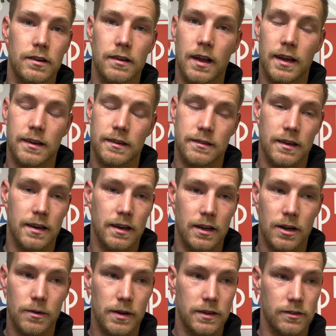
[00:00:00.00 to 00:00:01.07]
Like I said, I
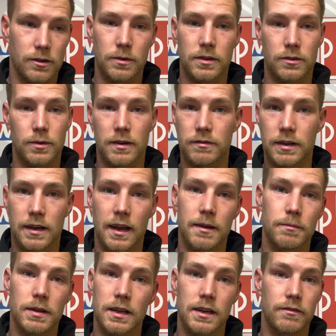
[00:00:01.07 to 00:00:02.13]
always go into every
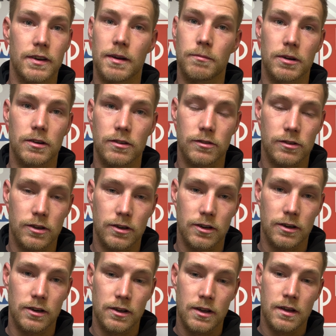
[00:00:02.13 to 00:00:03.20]
game believing I'm going to score,